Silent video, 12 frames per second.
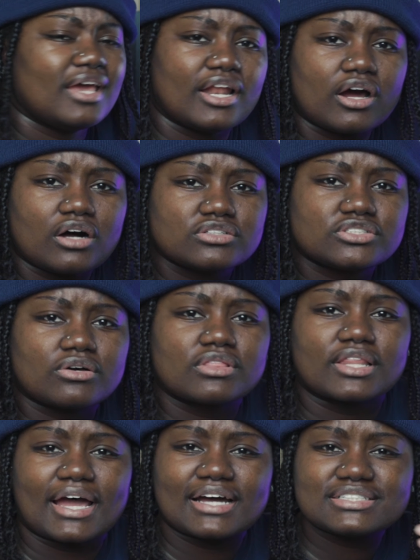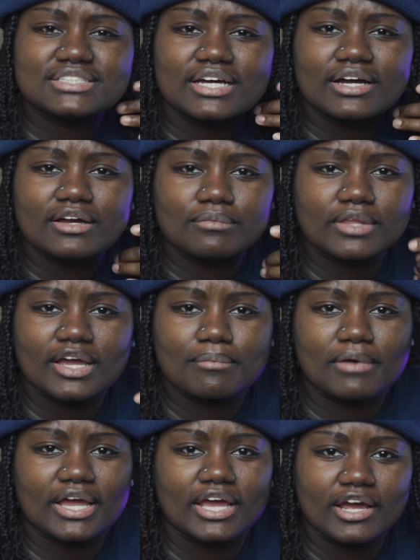And also last time, like
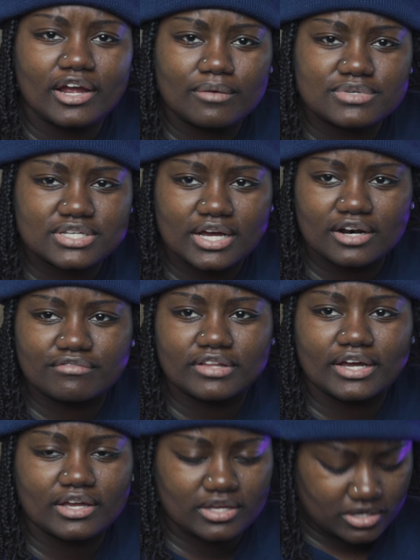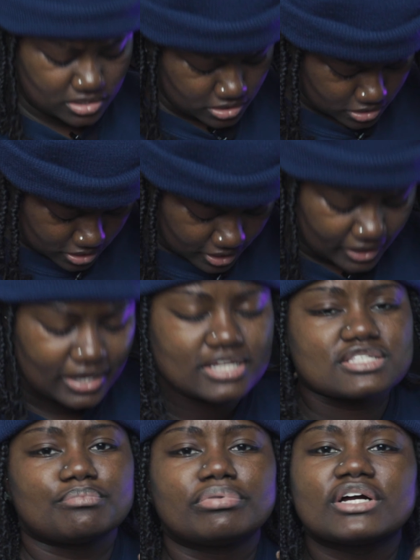my hair was kind of like, I
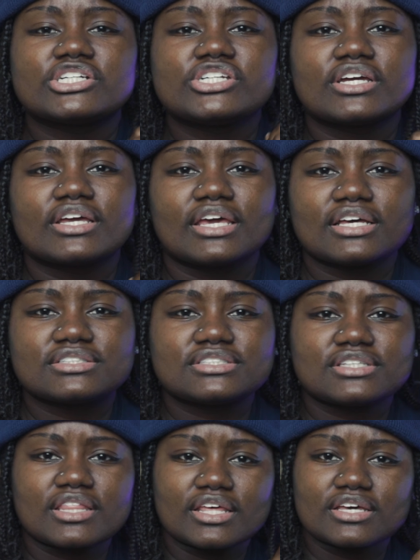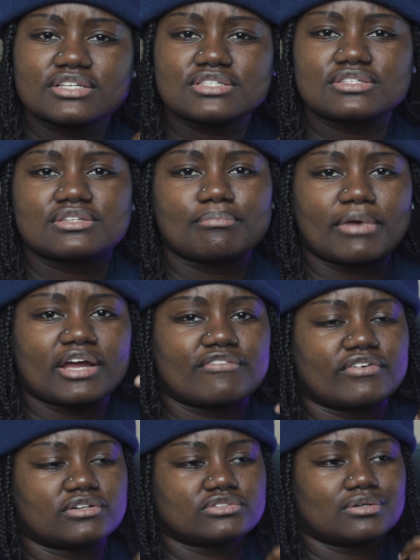guess, brushing against this
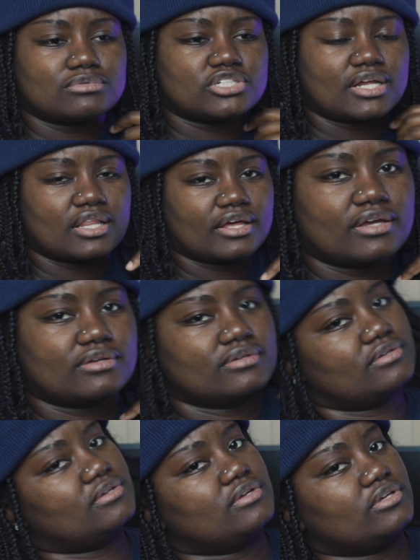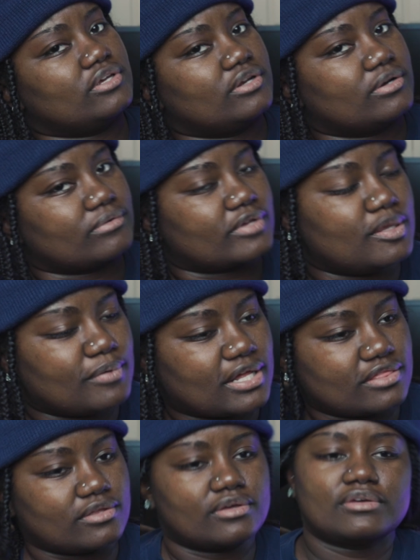microphone, so I'm trying to like, you know, keep it
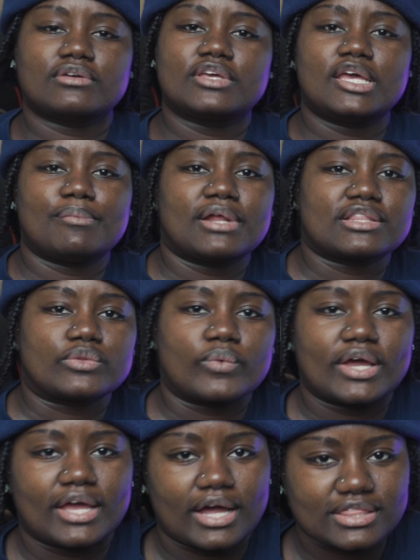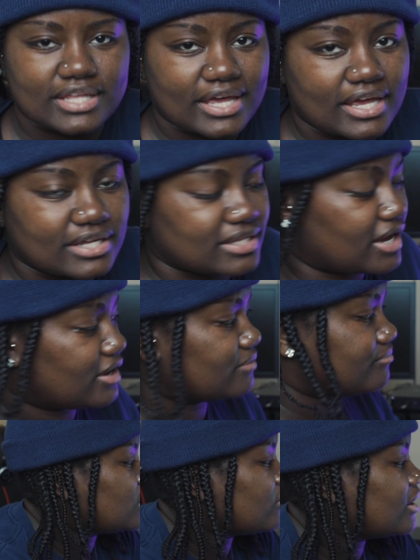out the way. I got the hang time.
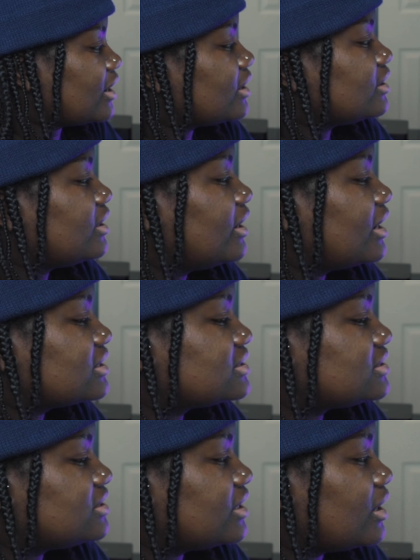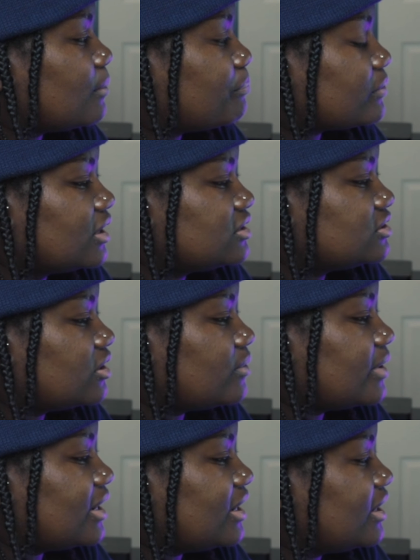All right, next step. Let's go
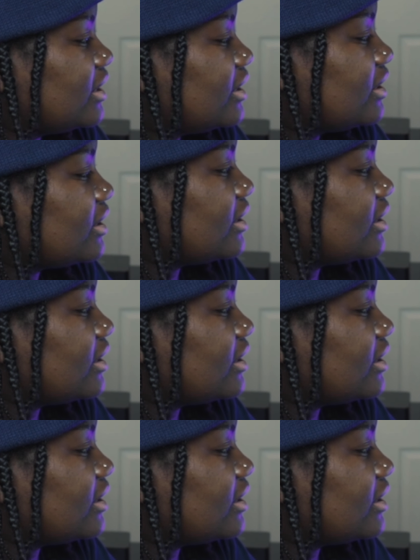ahead